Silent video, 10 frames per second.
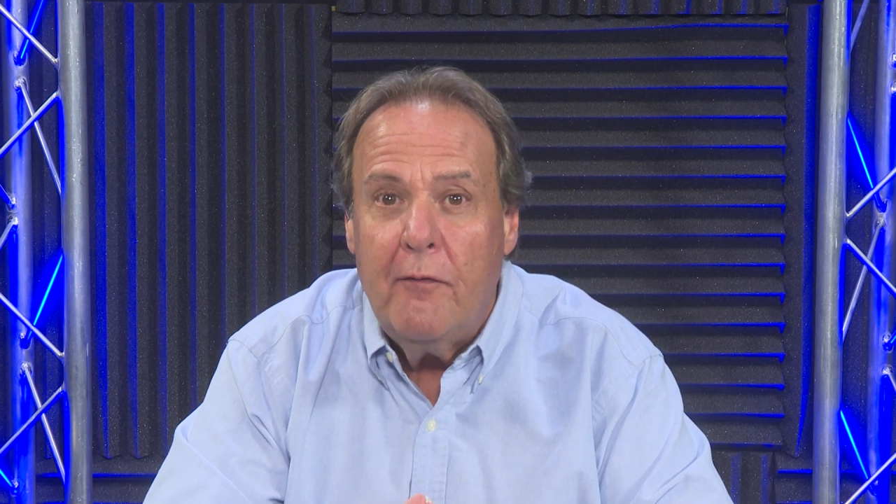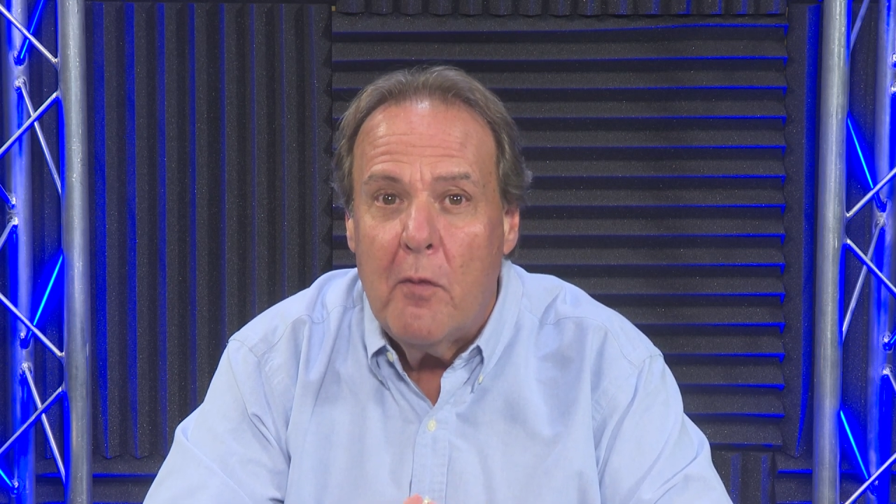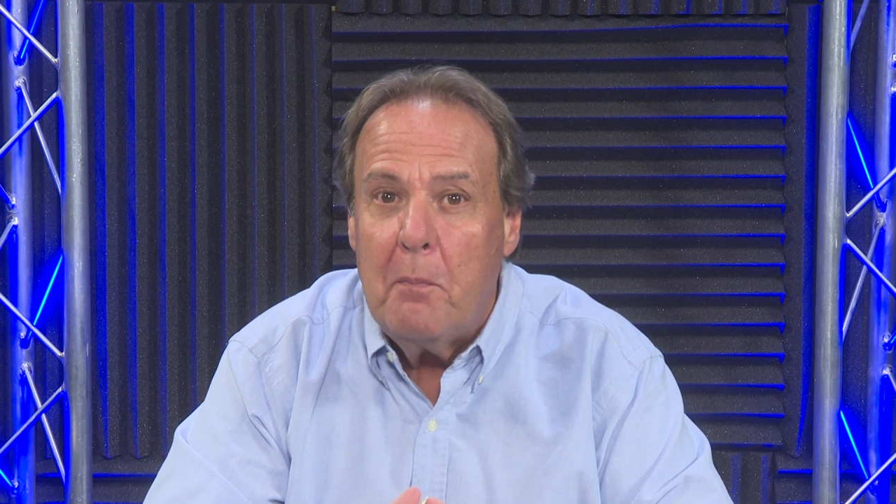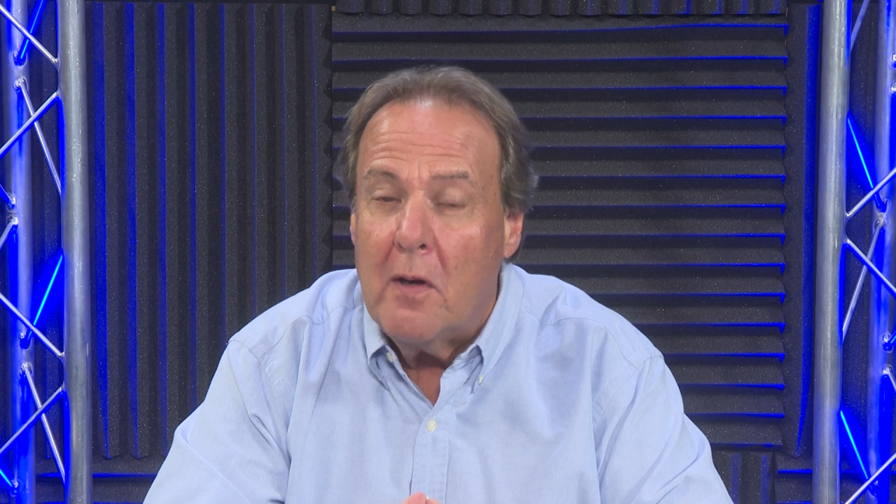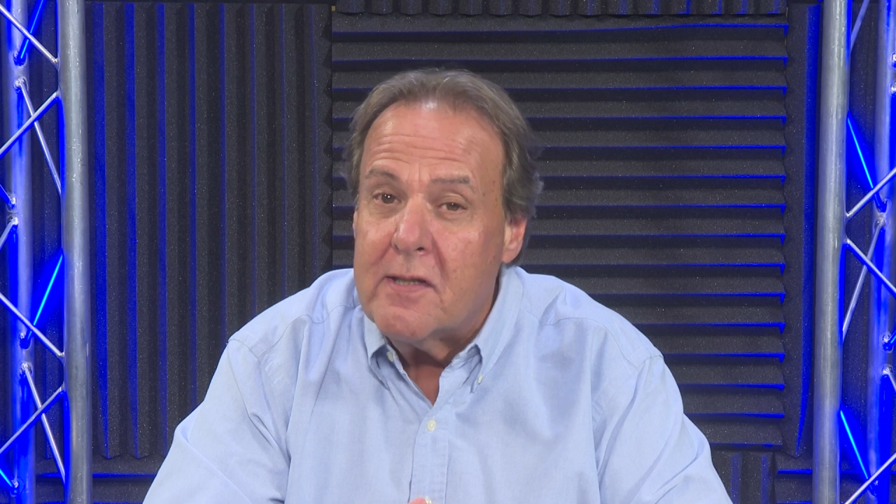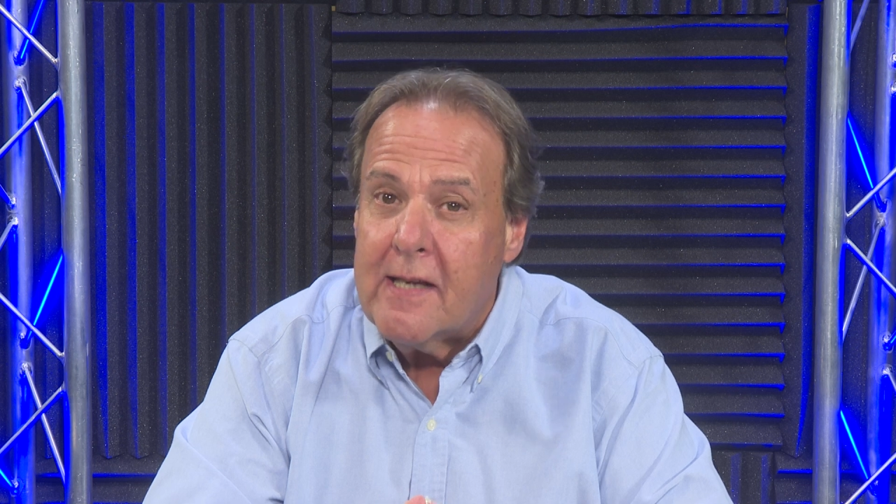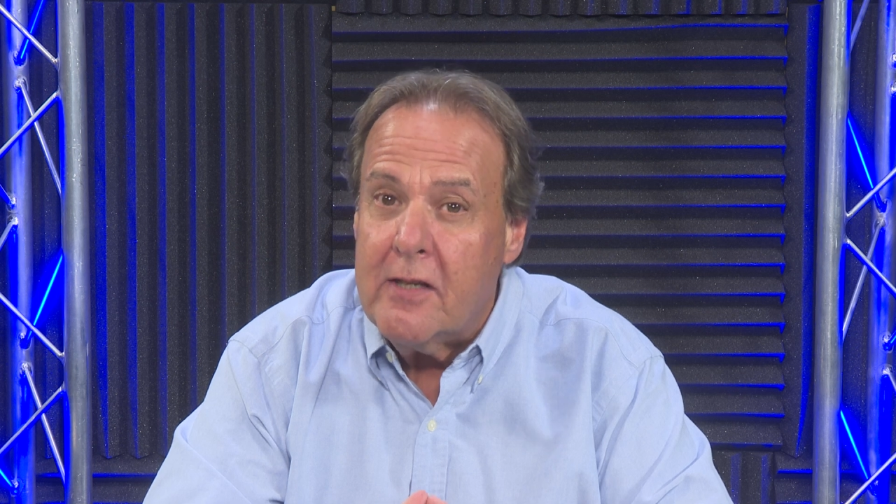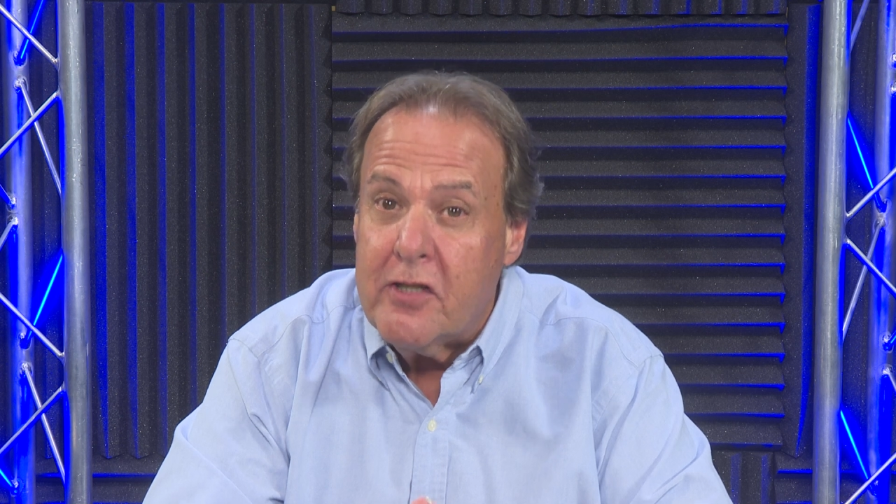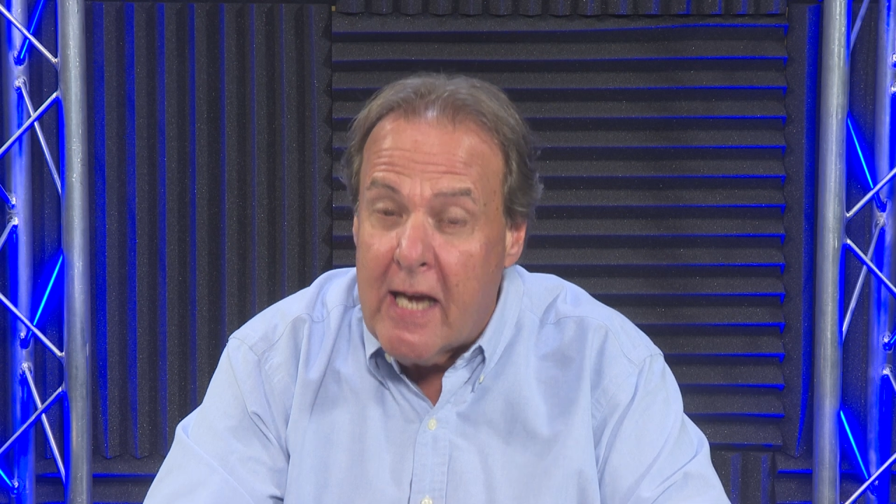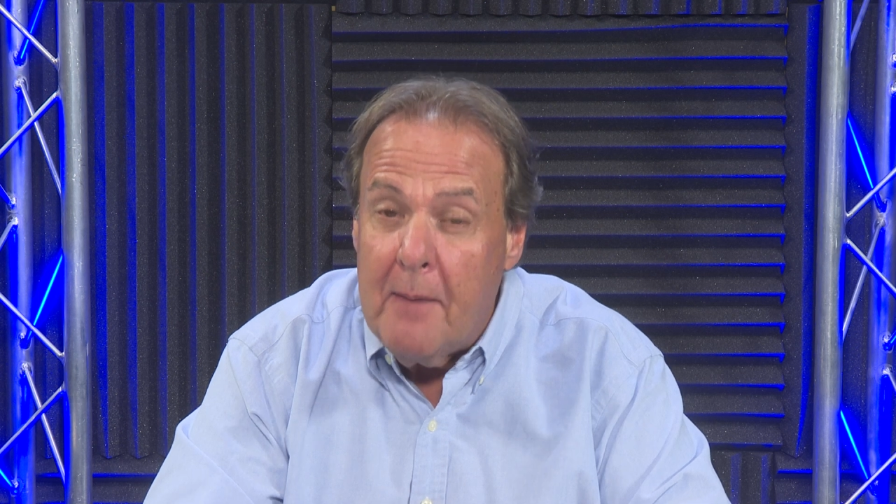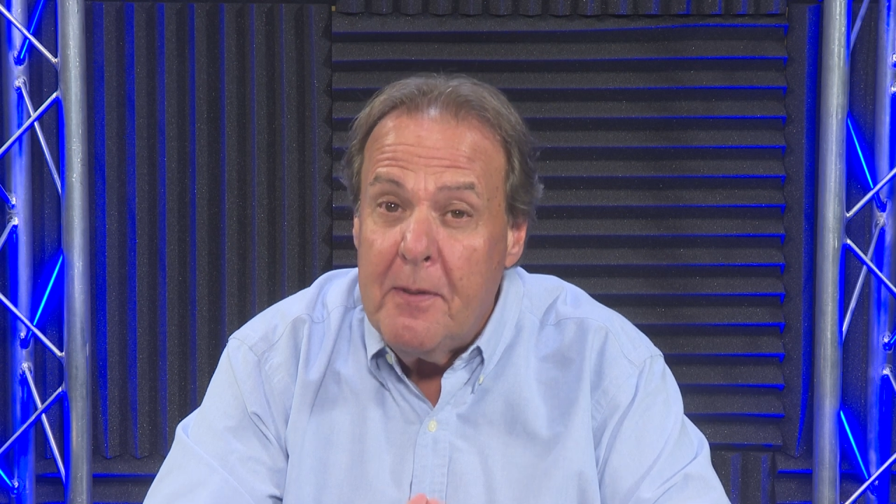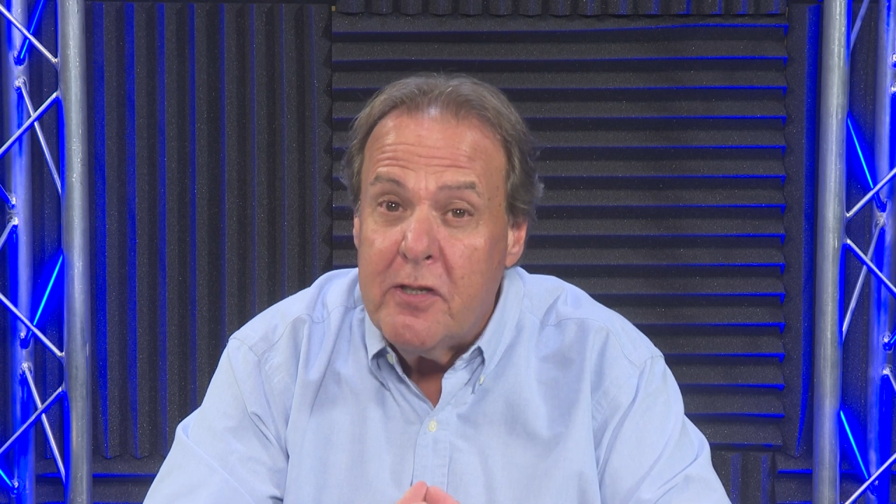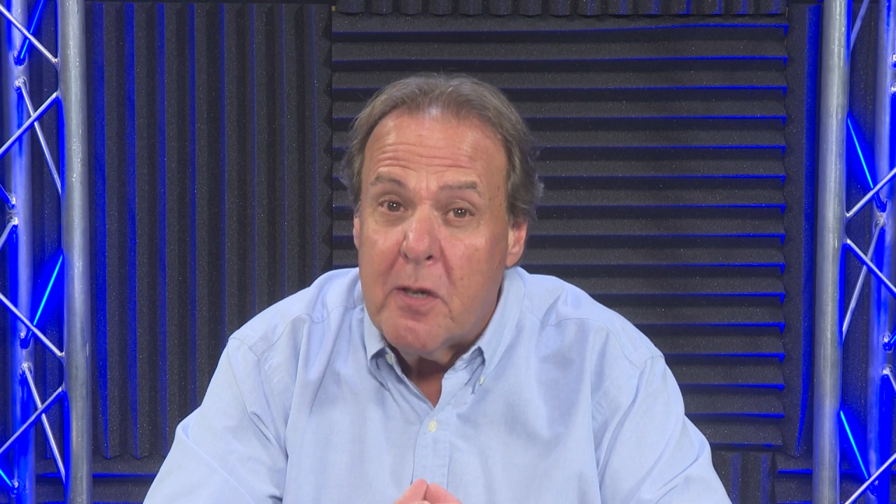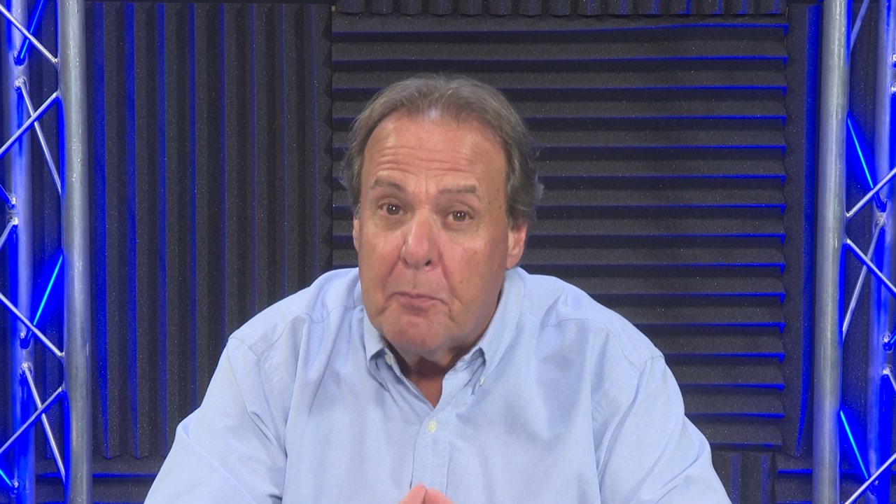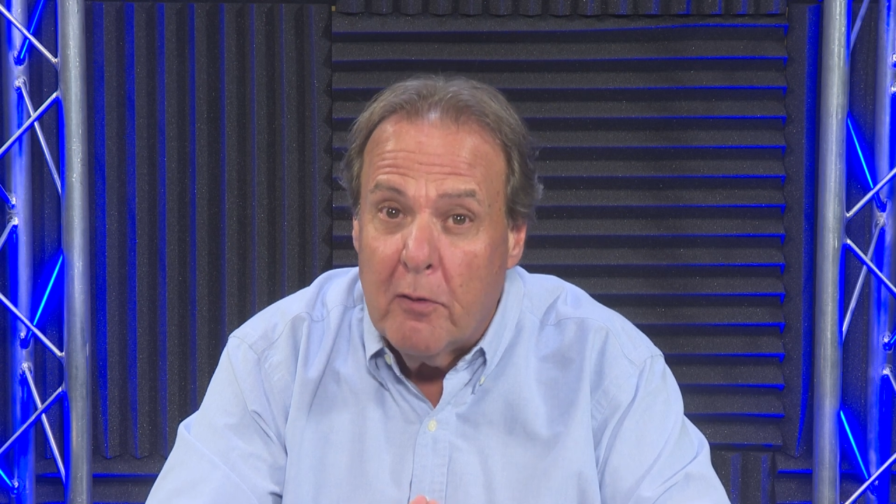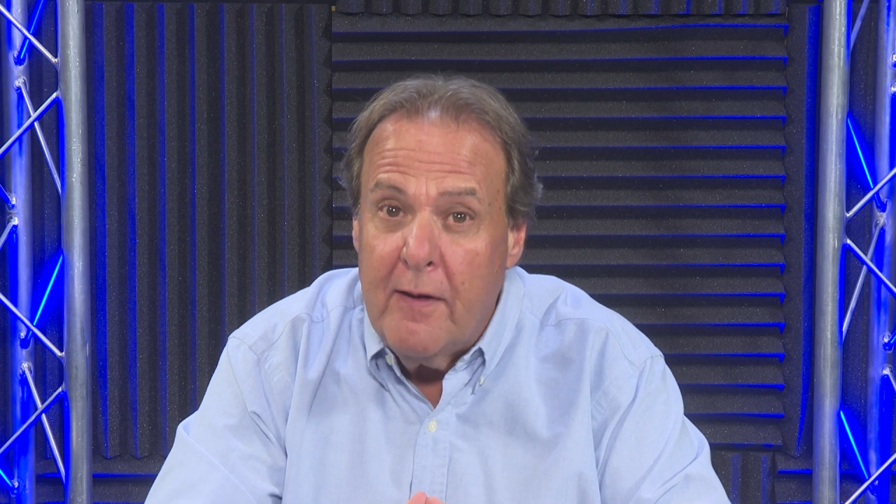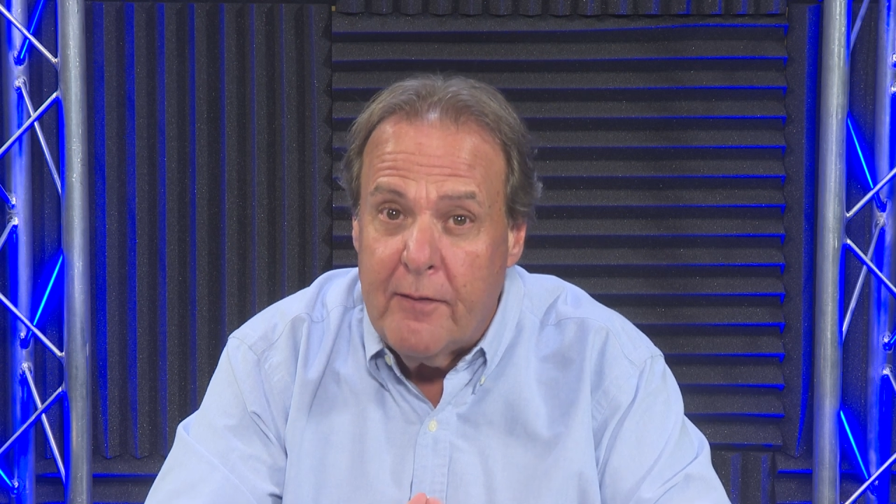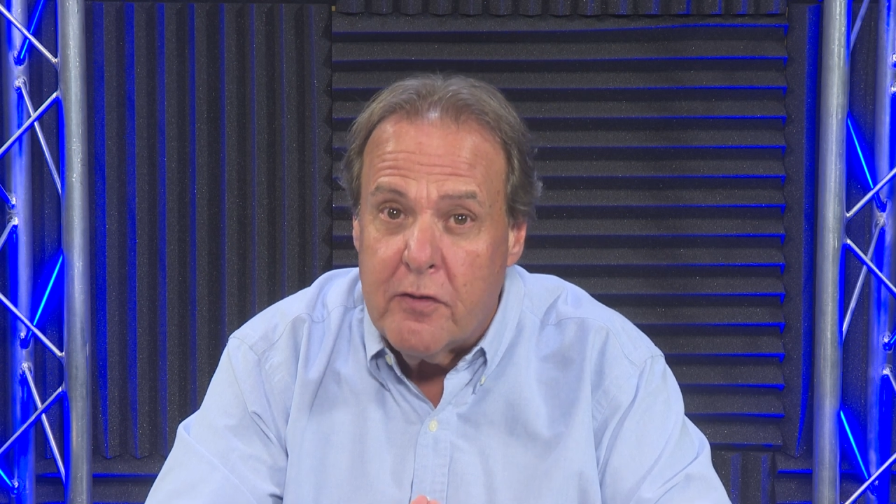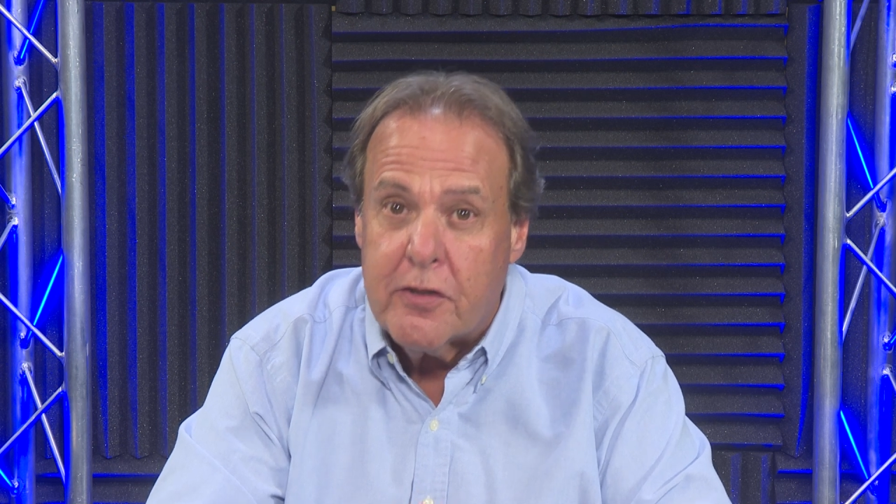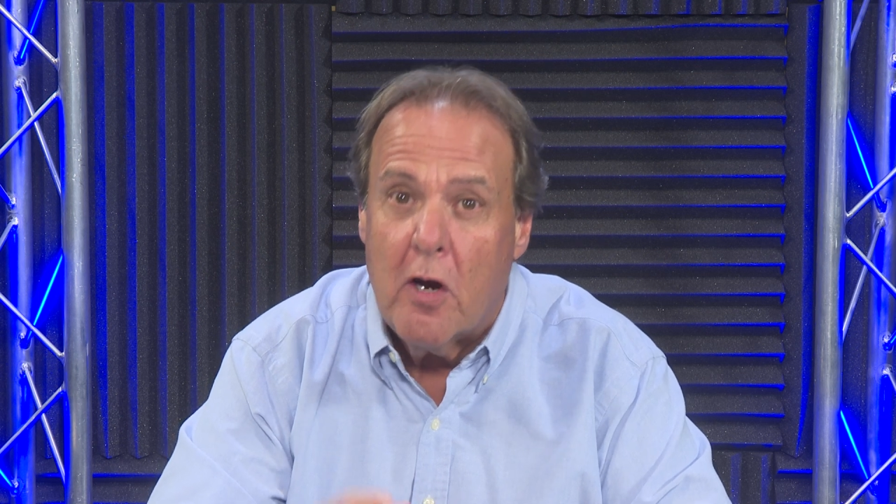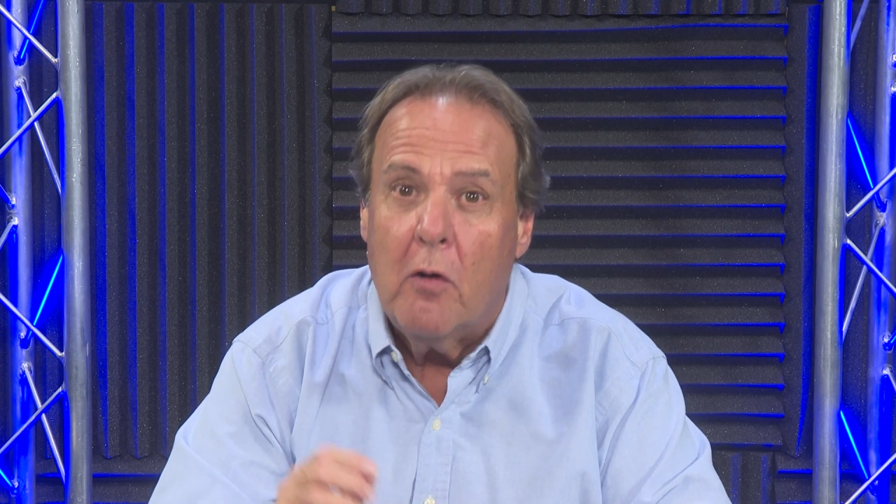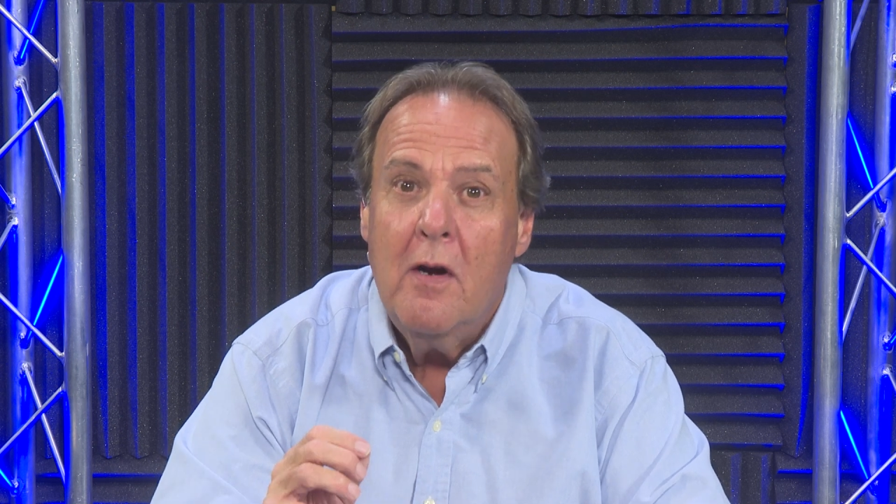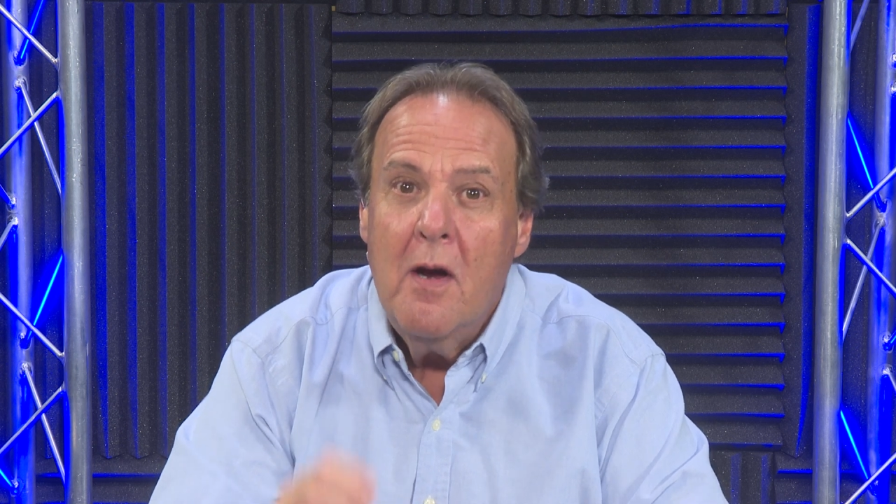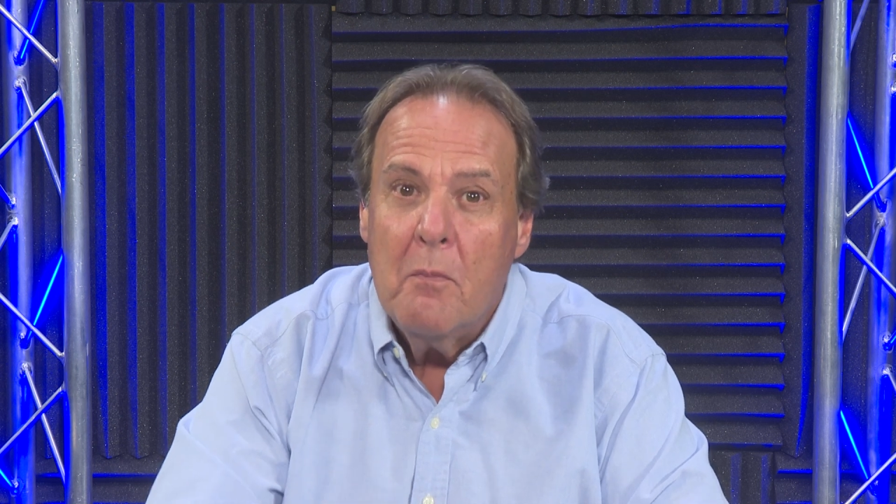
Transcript: Football State Championship Preview Show